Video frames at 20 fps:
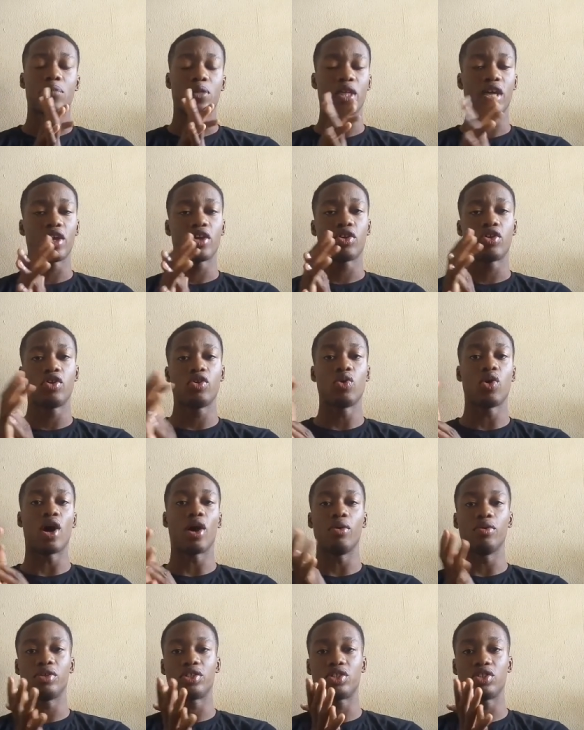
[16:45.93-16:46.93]
thank you, and
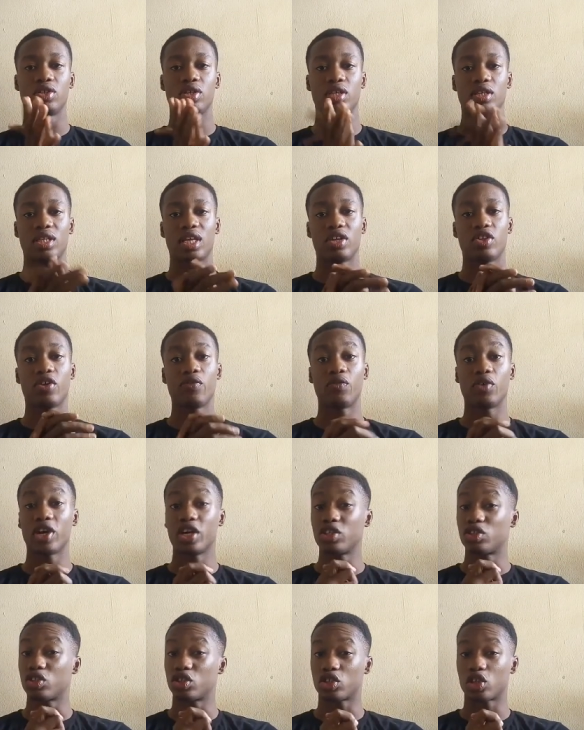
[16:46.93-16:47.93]
we'll see you later. Don't
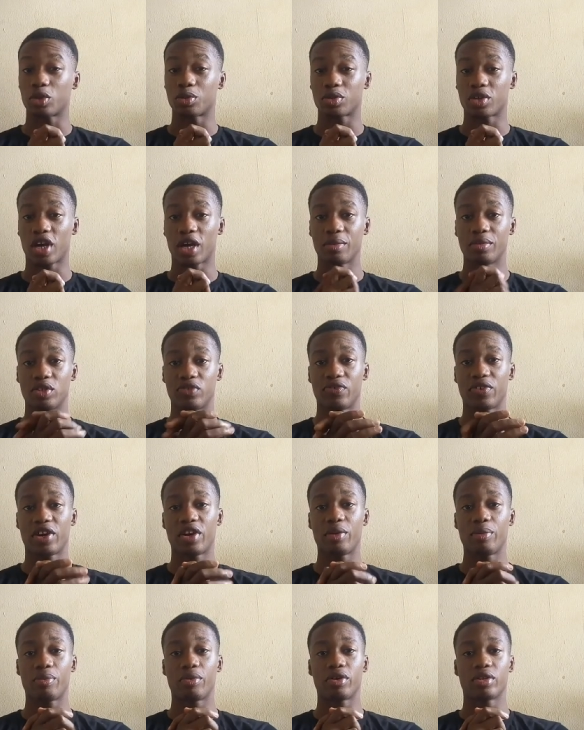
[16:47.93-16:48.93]
forget to subscribe, it's
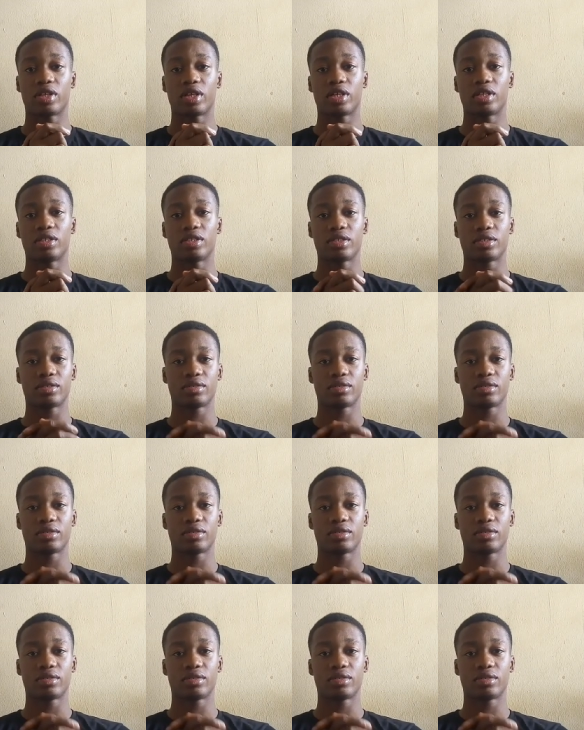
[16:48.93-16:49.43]
very important,